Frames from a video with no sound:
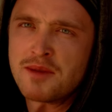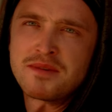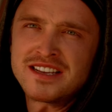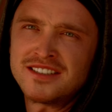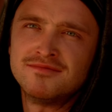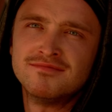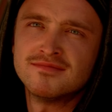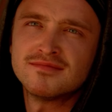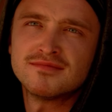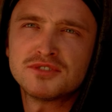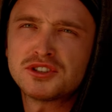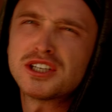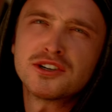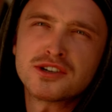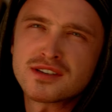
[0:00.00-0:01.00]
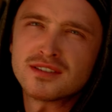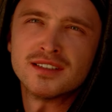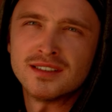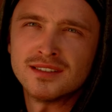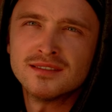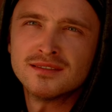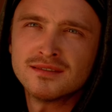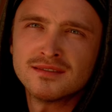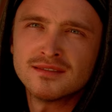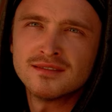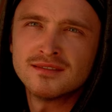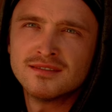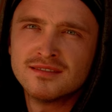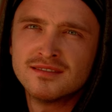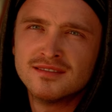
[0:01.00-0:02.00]
I mean, seriously.
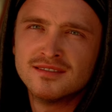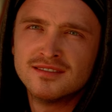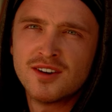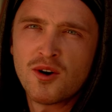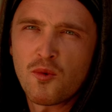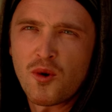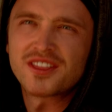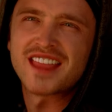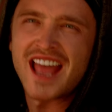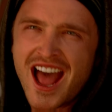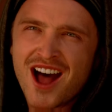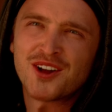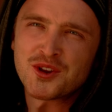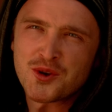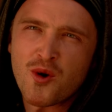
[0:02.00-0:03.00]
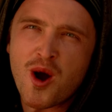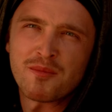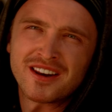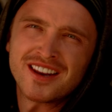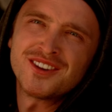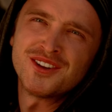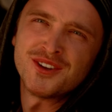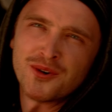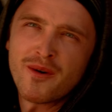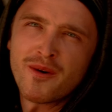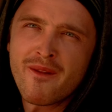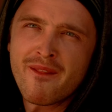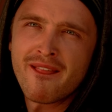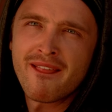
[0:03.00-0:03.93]
What the hell do you want me to do?